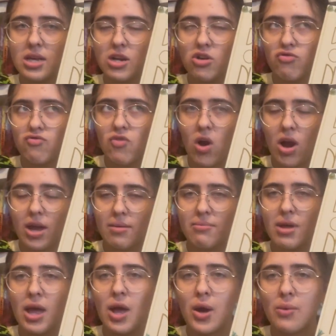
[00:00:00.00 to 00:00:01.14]
crime,
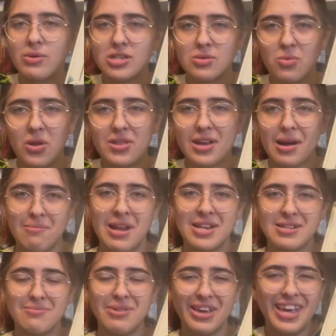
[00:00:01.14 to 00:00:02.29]
which is what they are meant
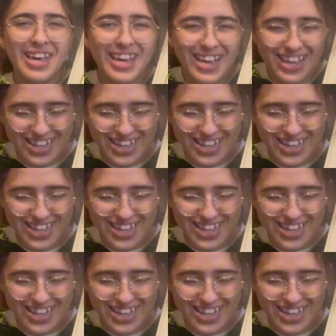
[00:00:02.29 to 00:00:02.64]
to be.